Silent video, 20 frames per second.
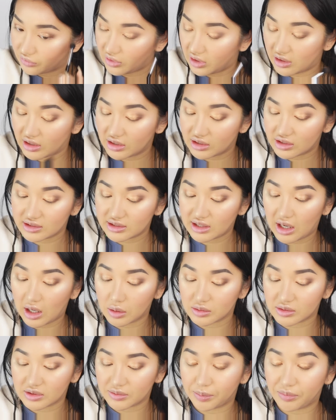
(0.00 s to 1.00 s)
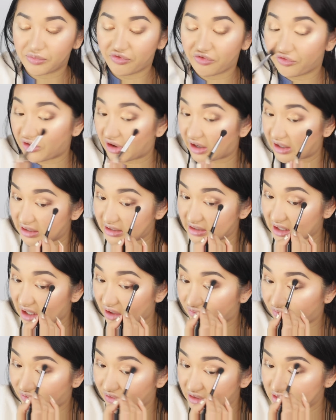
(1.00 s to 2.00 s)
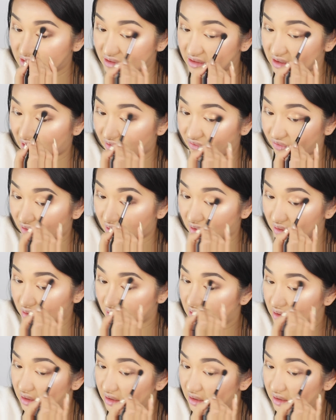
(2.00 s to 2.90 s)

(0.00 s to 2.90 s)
and it just helps fade everything together.